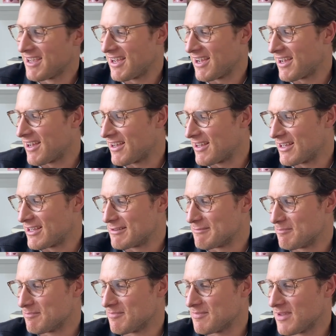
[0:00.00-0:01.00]

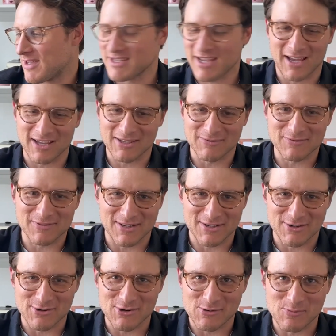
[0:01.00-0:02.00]
And yeah, you've done
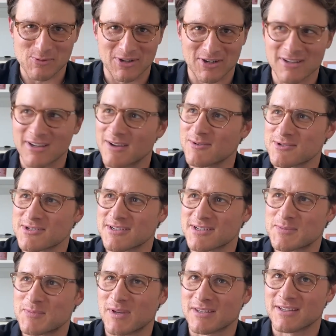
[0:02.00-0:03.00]
your homework. I wasn't
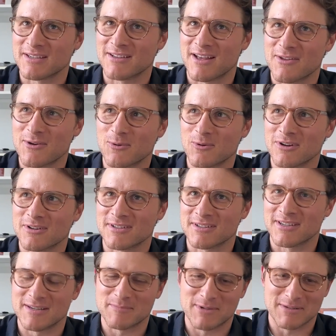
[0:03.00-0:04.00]
expecting leatherwork to
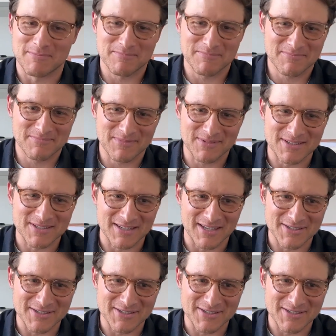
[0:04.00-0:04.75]
come up in today's